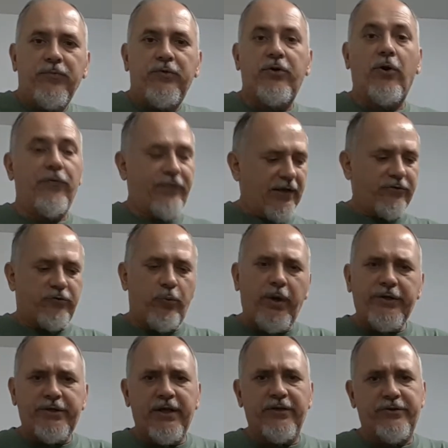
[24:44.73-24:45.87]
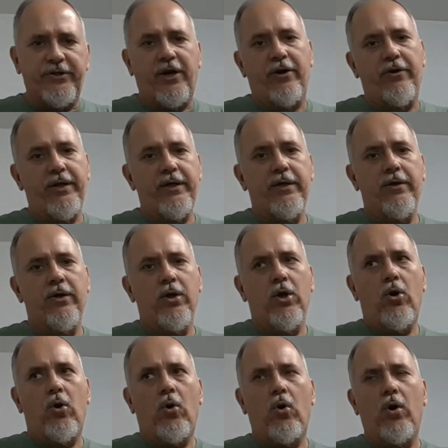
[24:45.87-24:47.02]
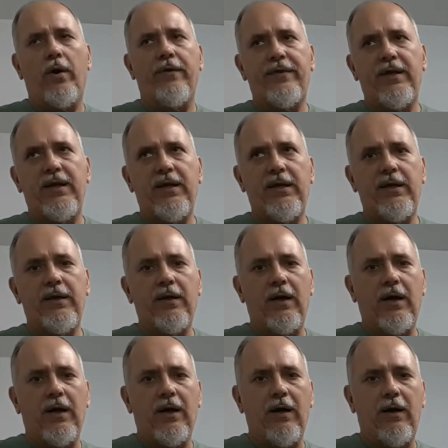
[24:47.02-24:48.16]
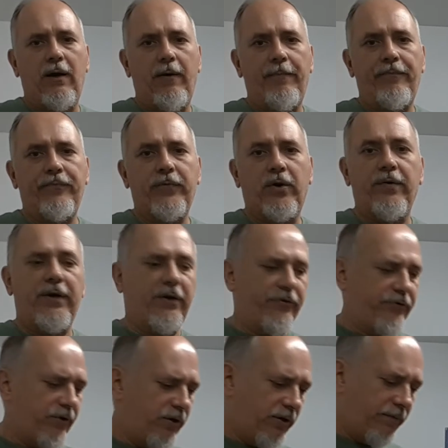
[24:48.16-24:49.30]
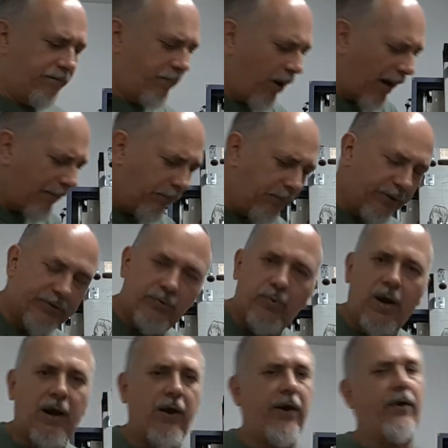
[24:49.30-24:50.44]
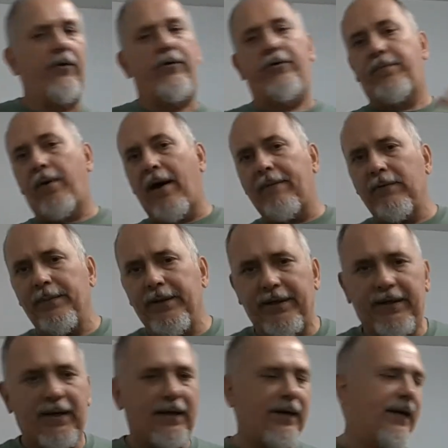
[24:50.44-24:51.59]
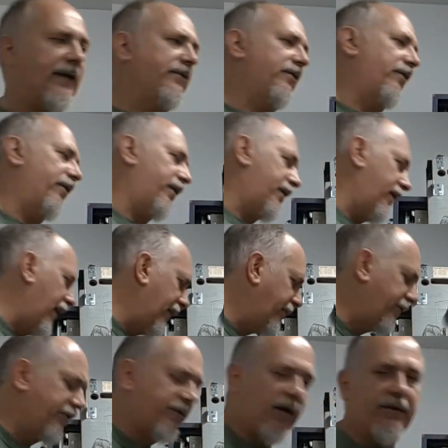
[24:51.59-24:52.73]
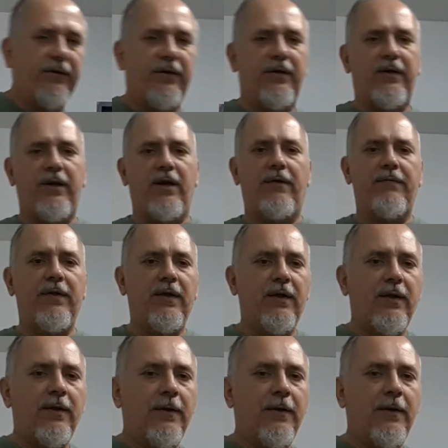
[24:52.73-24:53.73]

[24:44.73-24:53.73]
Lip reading: So if that switch gets dirty, or or there's a problem with the wiring, or there's a problem in the connection, or the connection's not good enough,